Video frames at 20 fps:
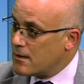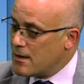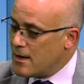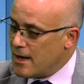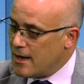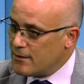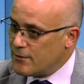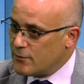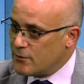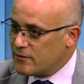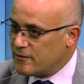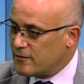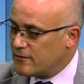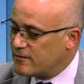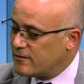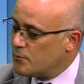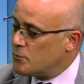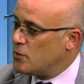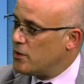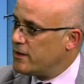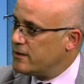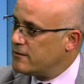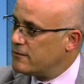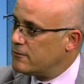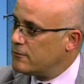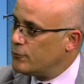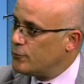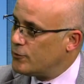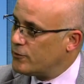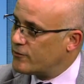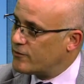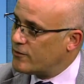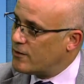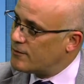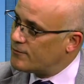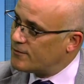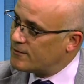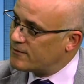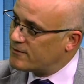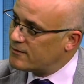And there is a simulated lunar
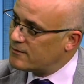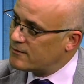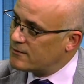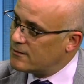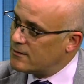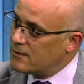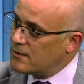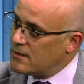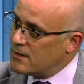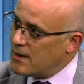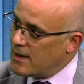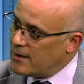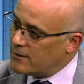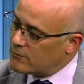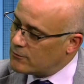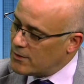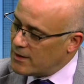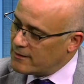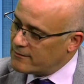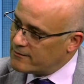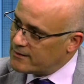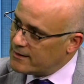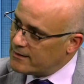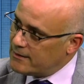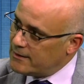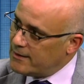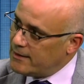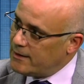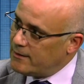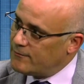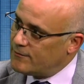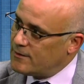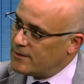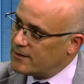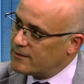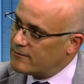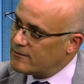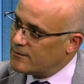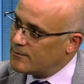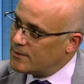surface at, as they leave the
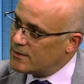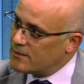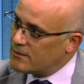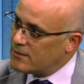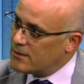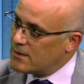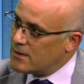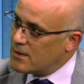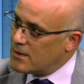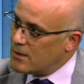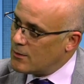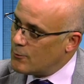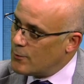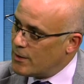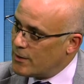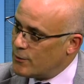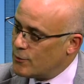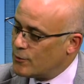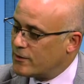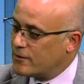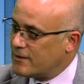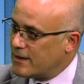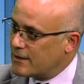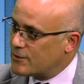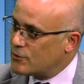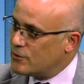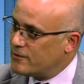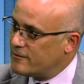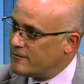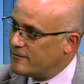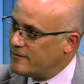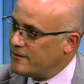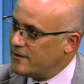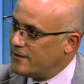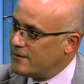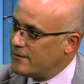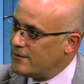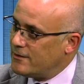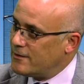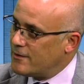exhibit where you can actually see
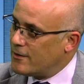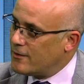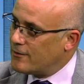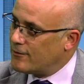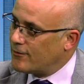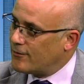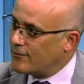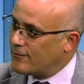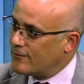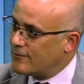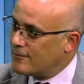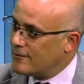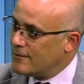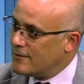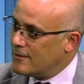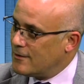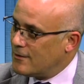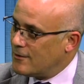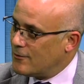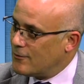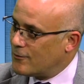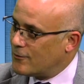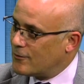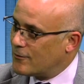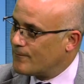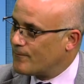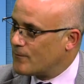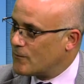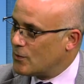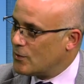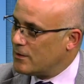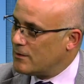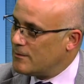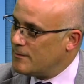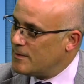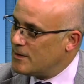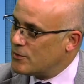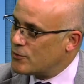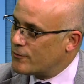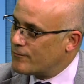the Earth or you know, an
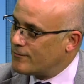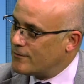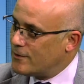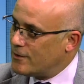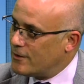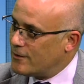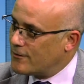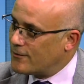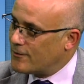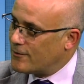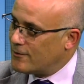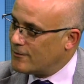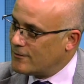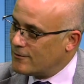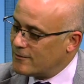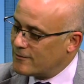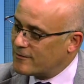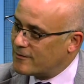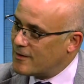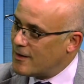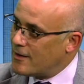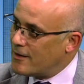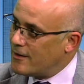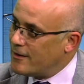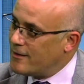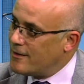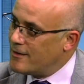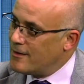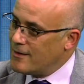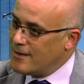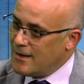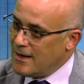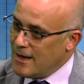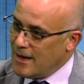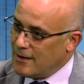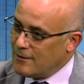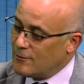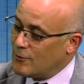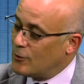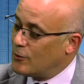image of the Earth and the sky.
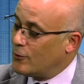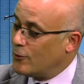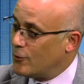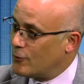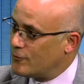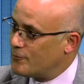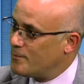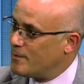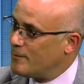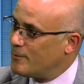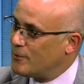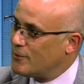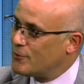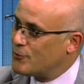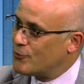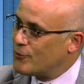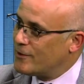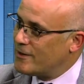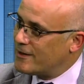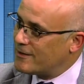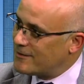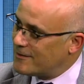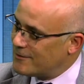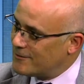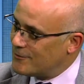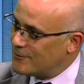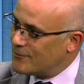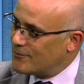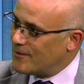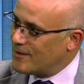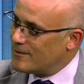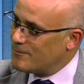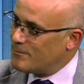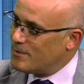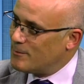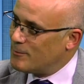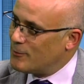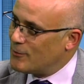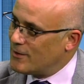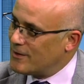And a lot of people enjoy that, and you find
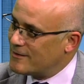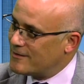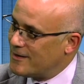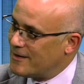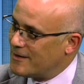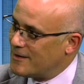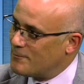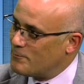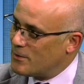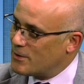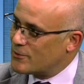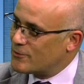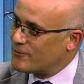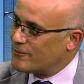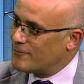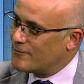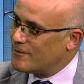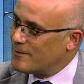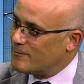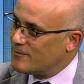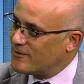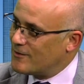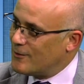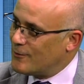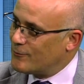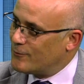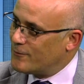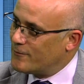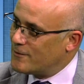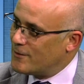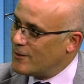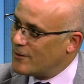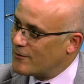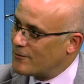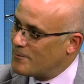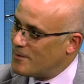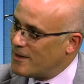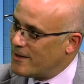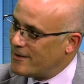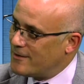people there taking pictures of themselves with the Earth
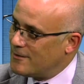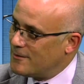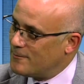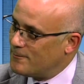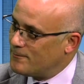behind them.